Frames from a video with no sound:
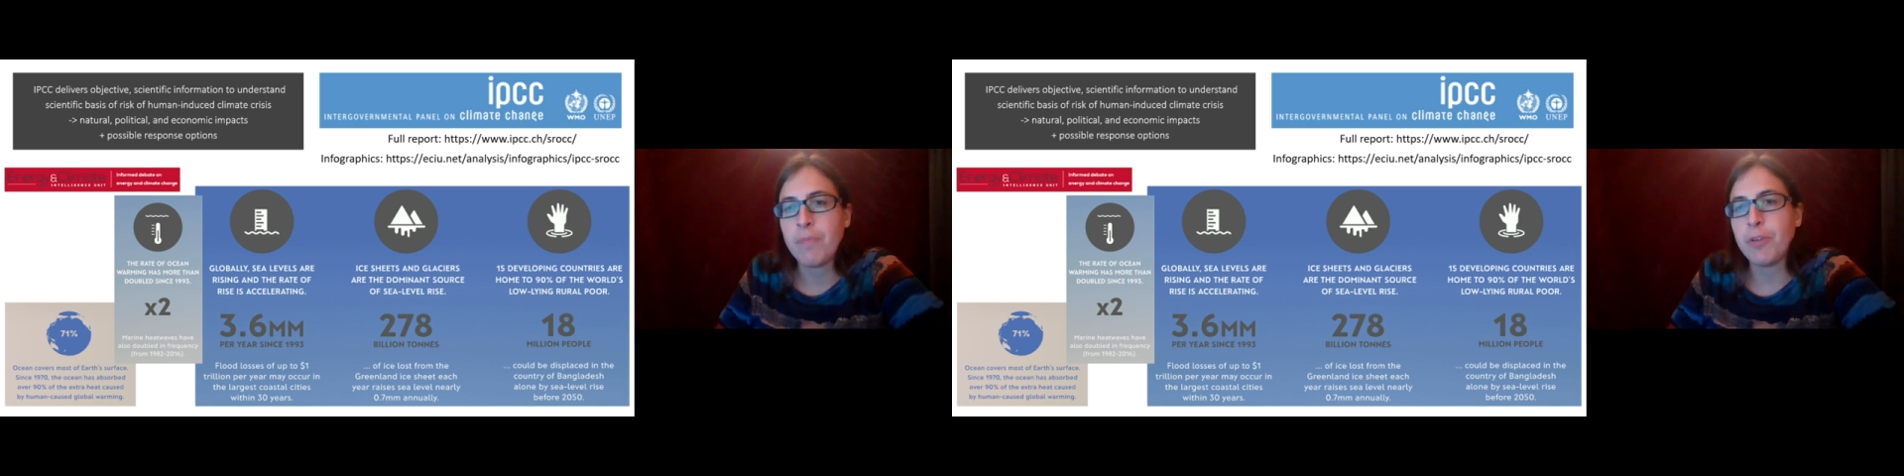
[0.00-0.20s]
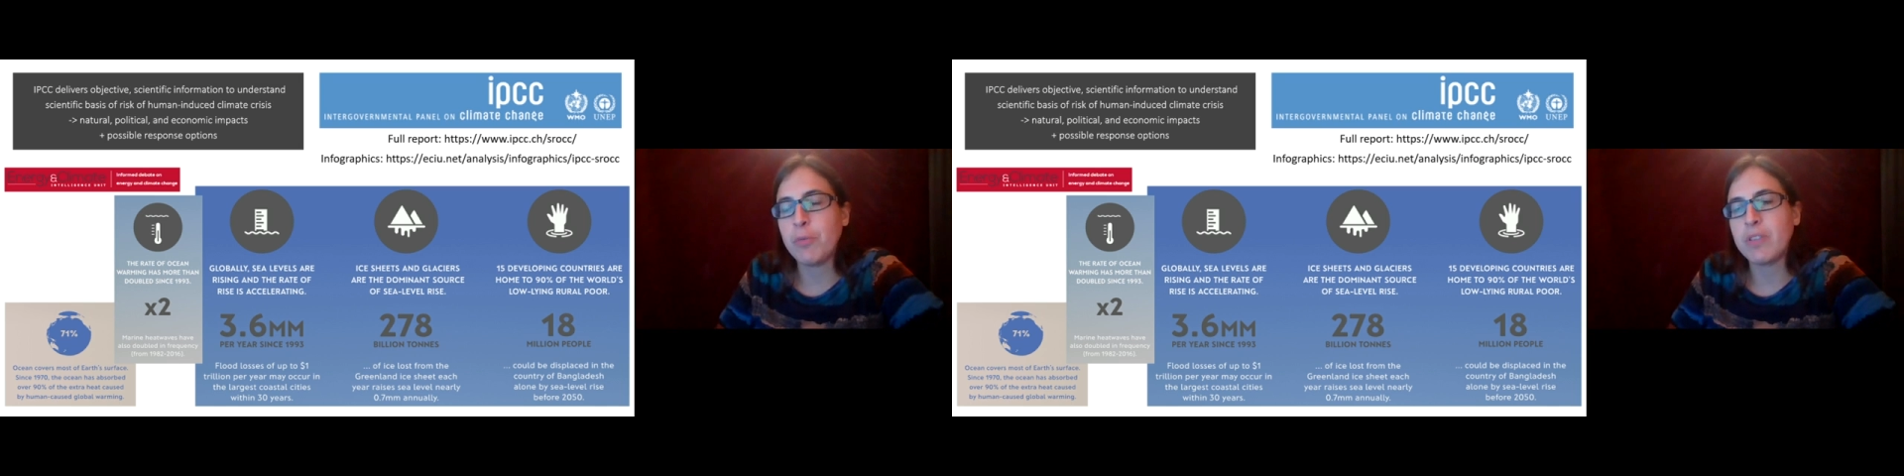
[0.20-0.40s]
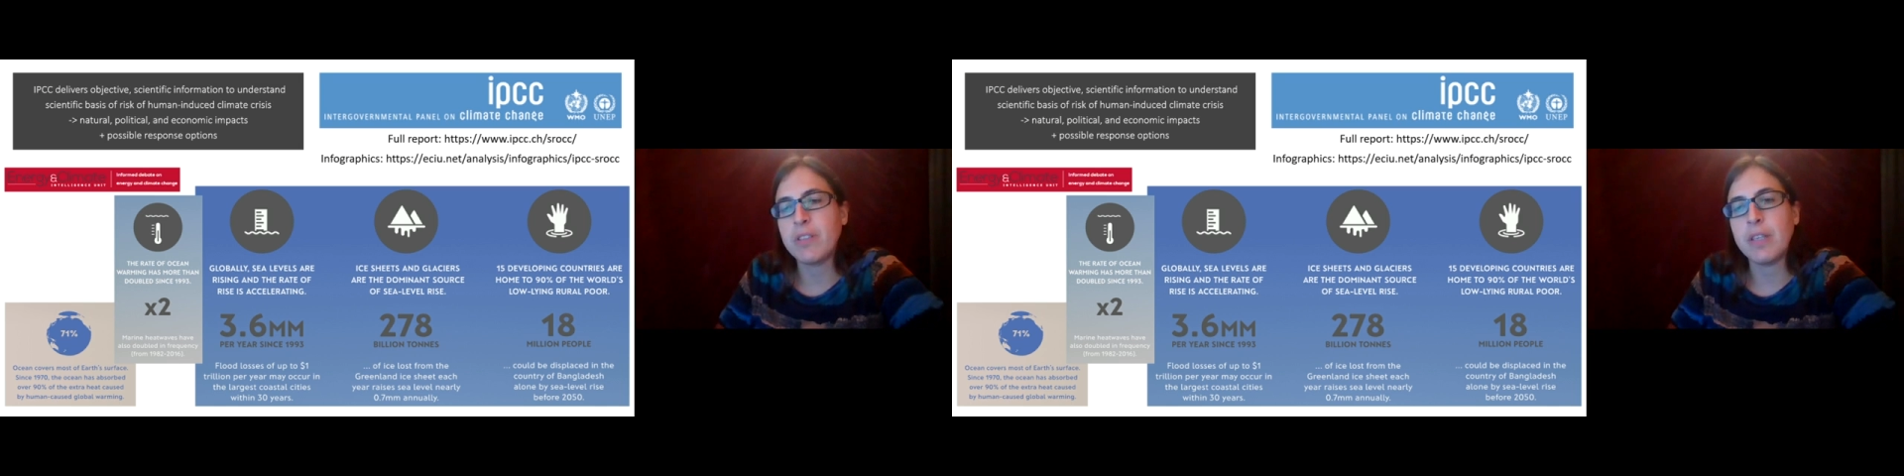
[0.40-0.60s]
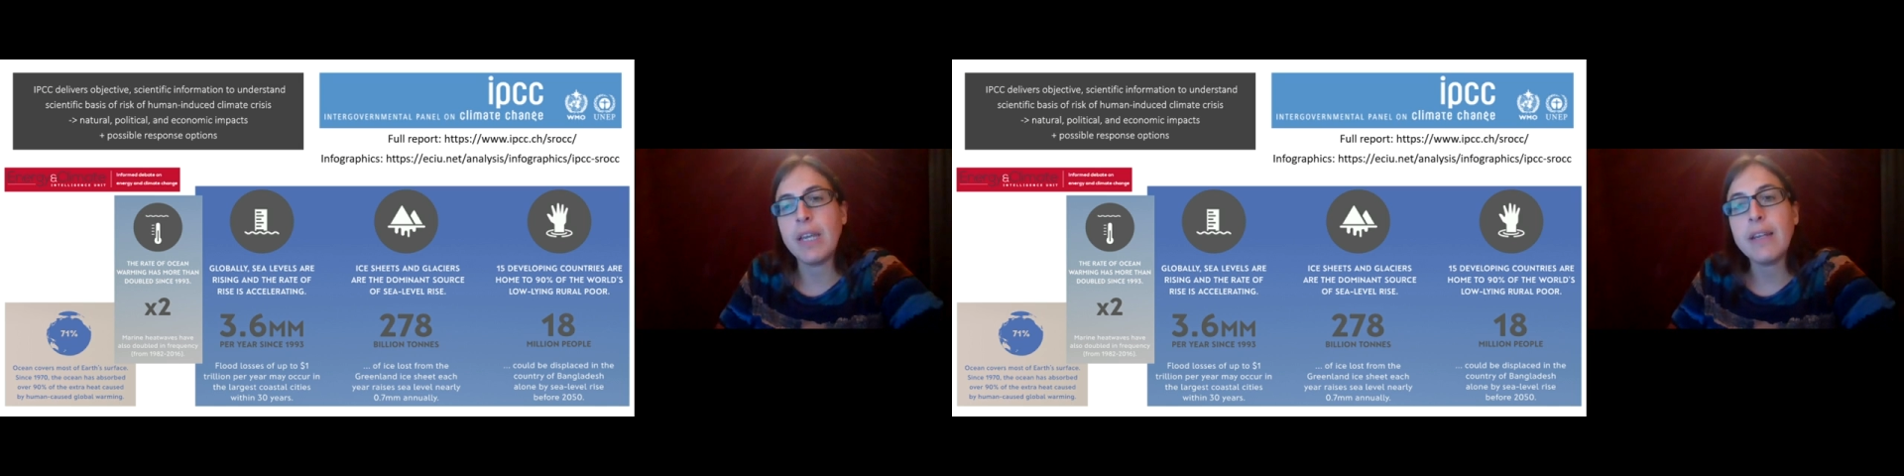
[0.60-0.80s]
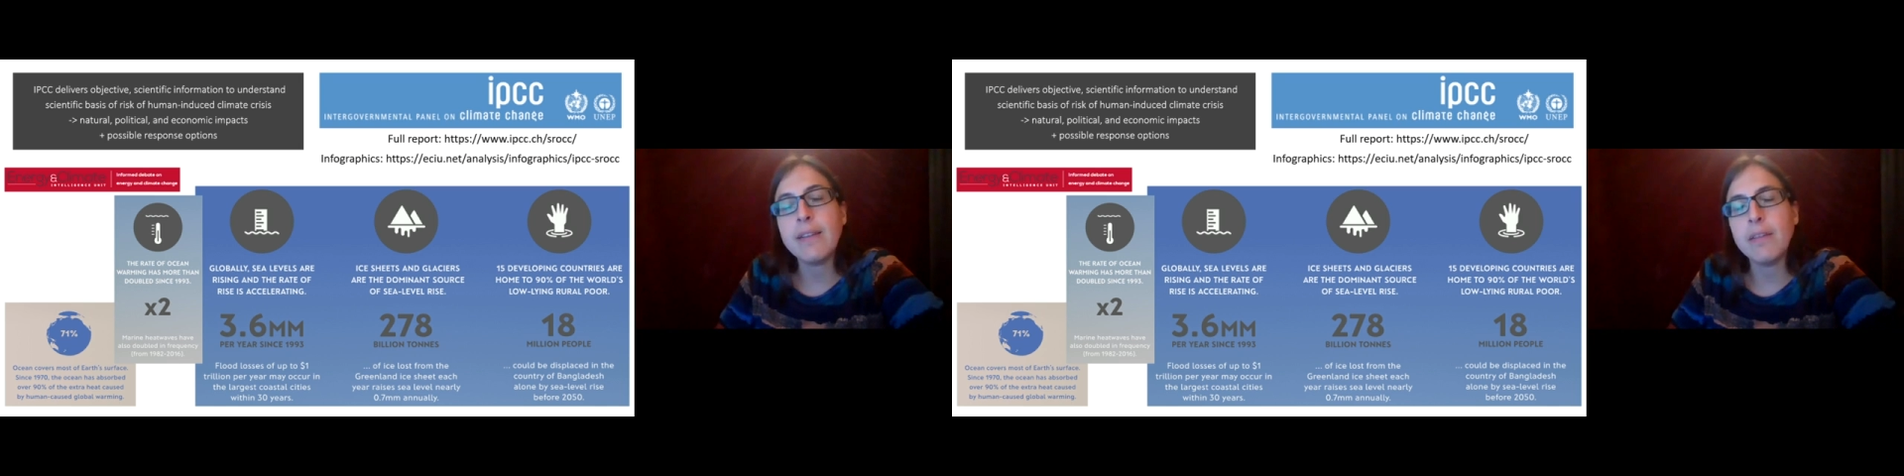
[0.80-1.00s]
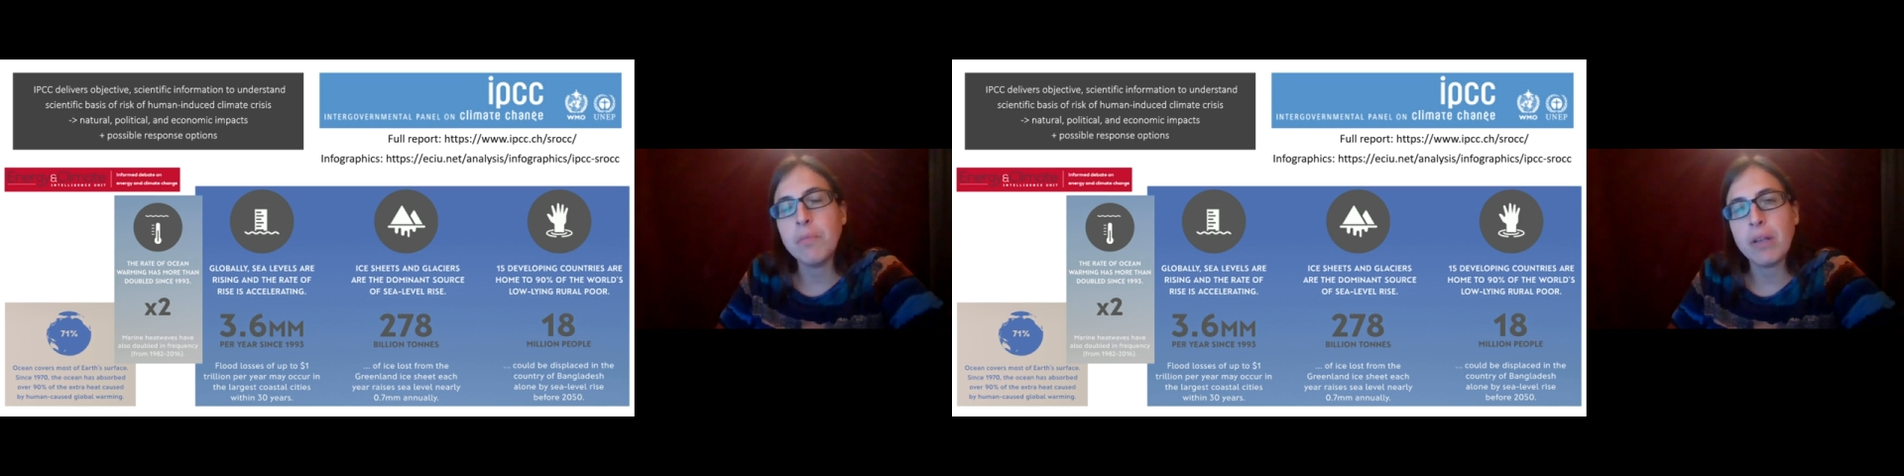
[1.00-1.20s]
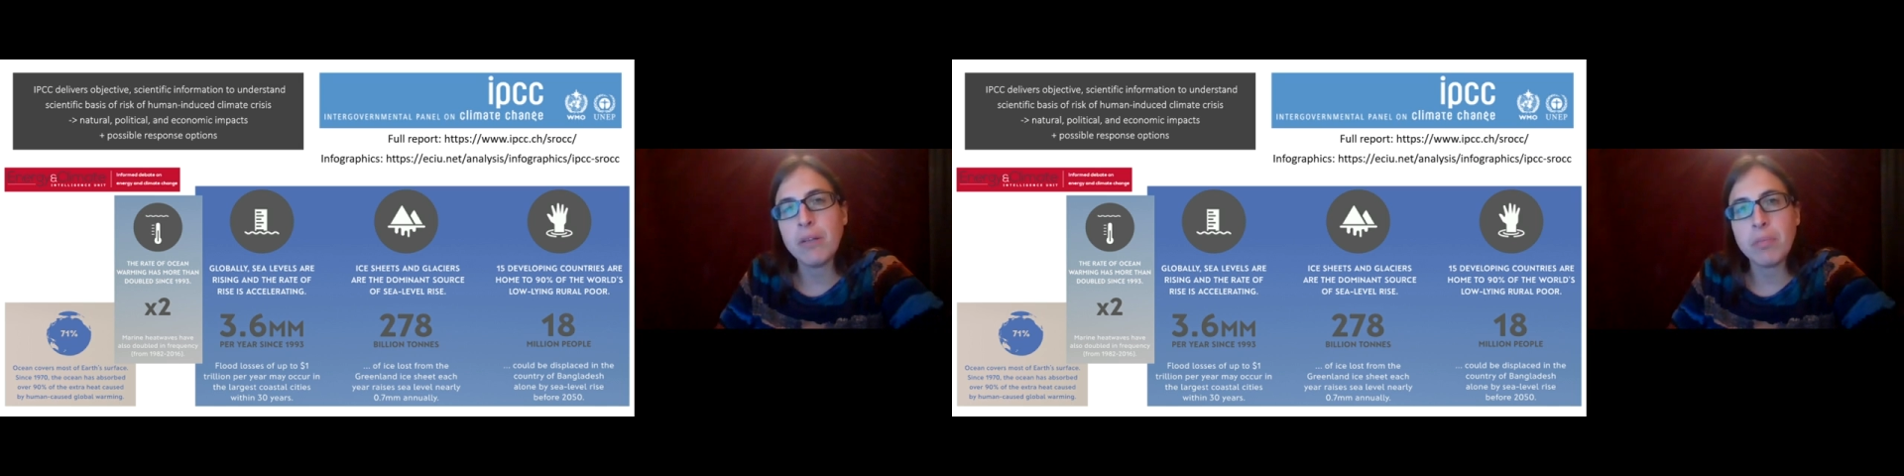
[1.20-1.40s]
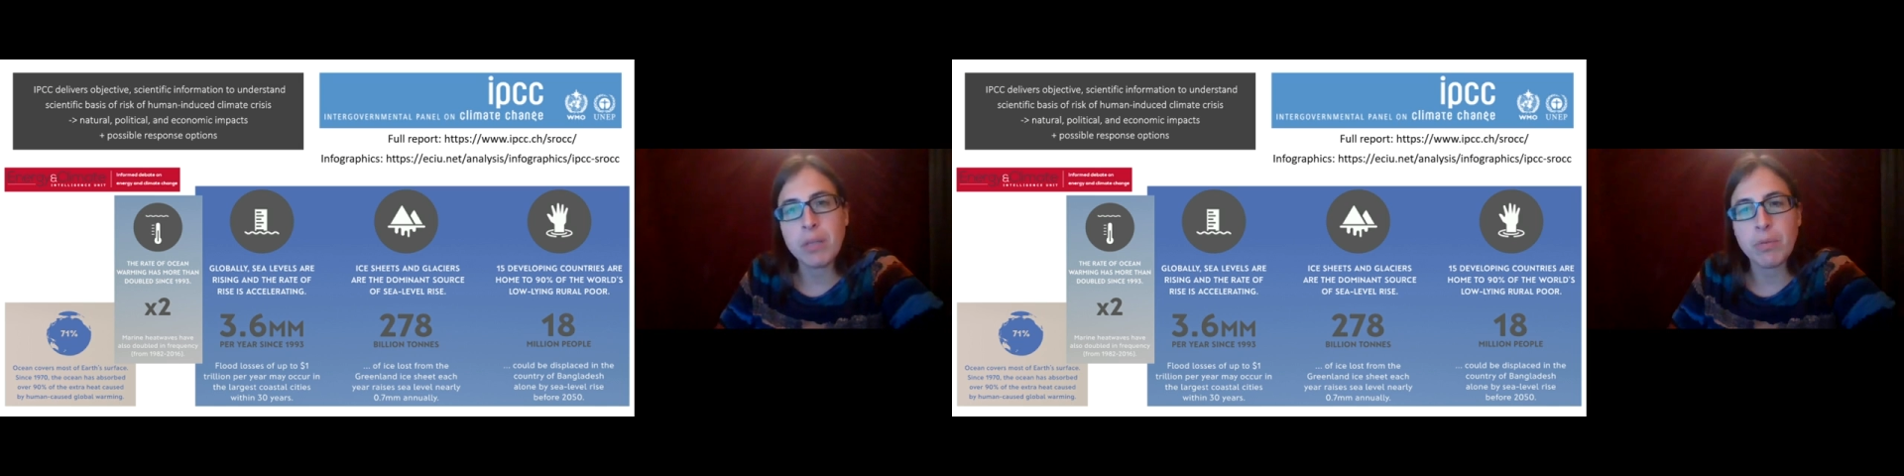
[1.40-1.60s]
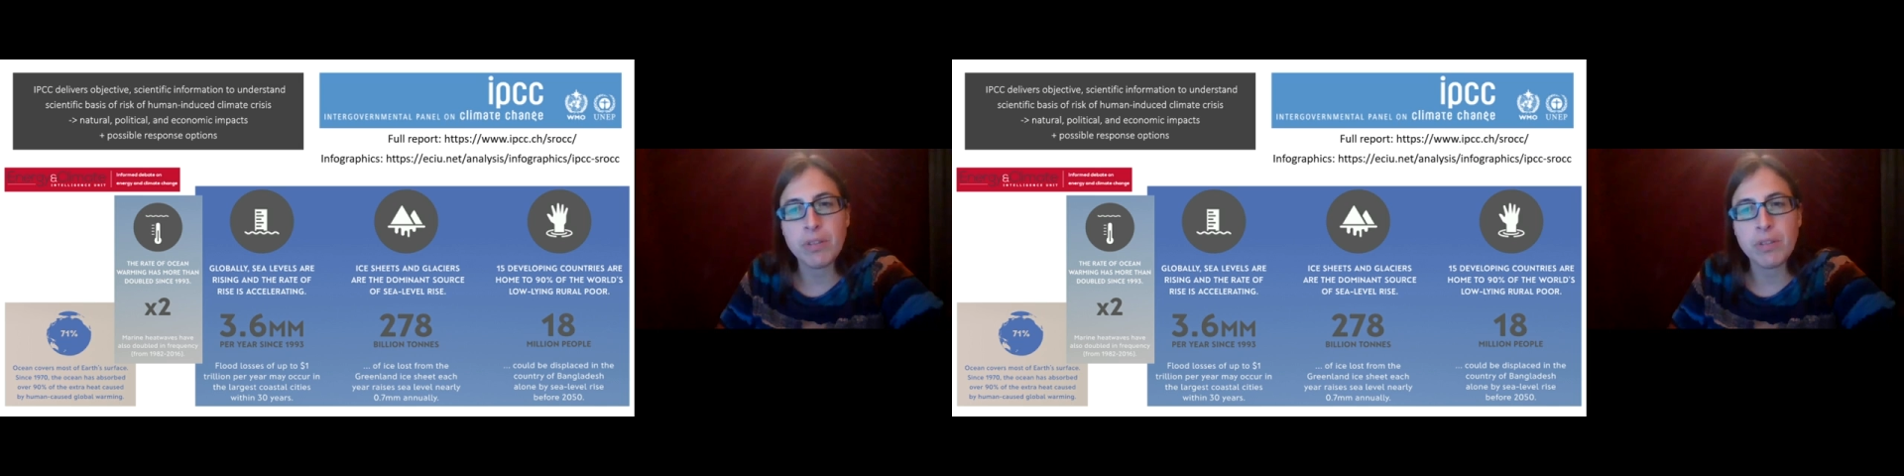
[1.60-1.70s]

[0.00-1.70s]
you would see 18 million people